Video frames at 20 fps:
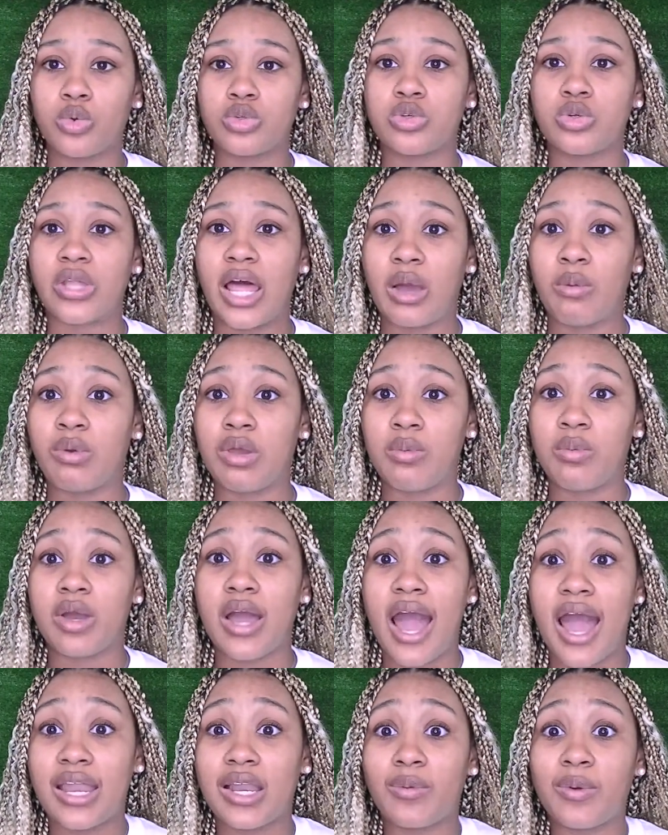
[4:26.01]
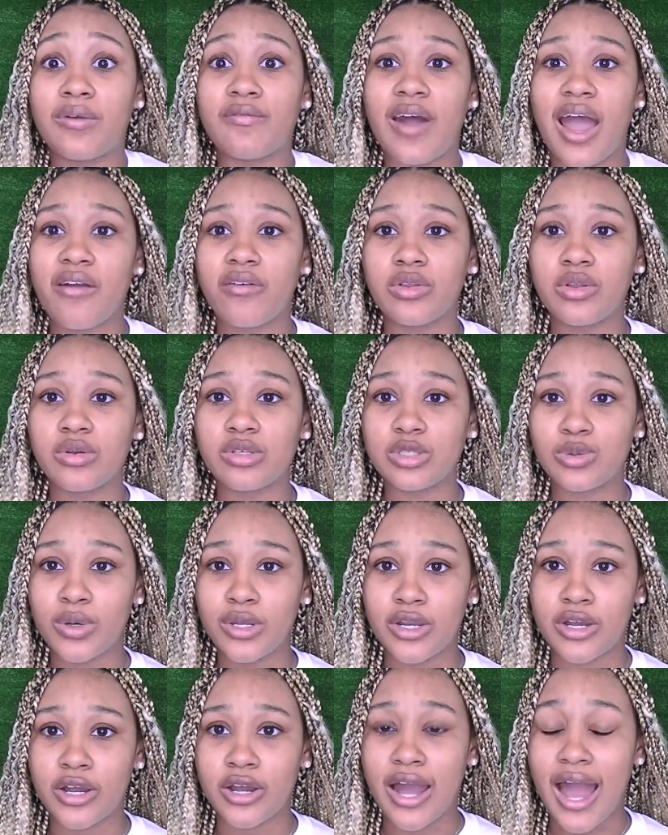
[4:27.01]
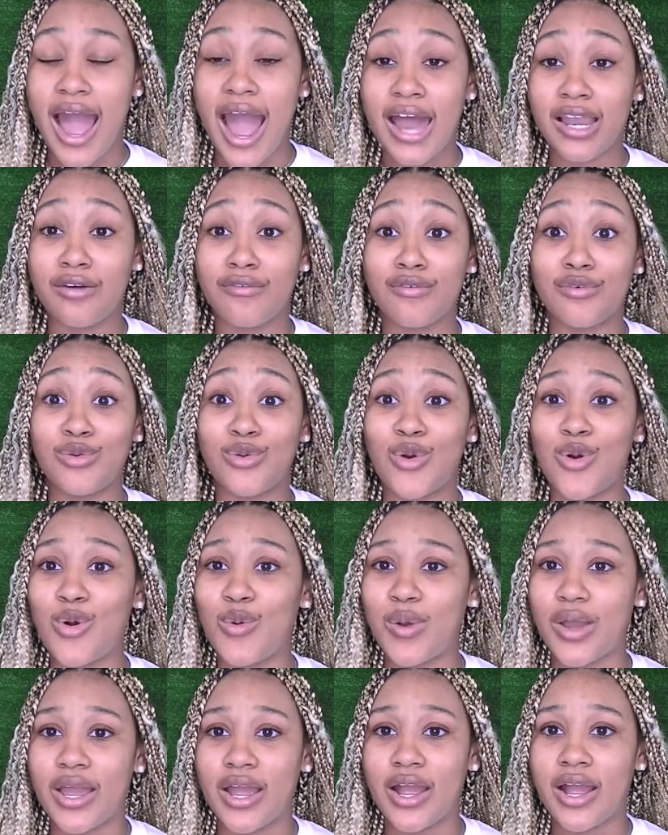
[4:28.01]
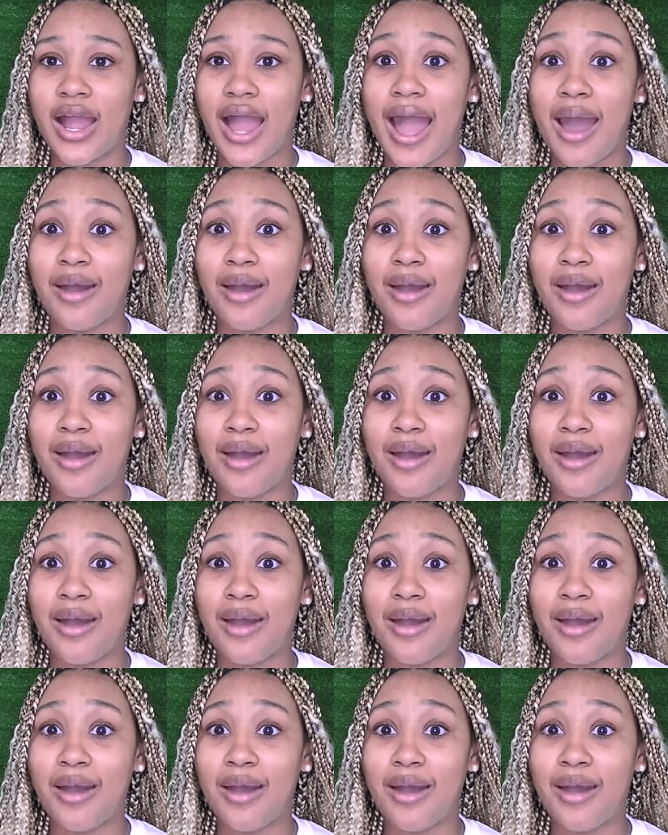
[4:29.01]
So like we kind of went viral on Twitter out of nowhere.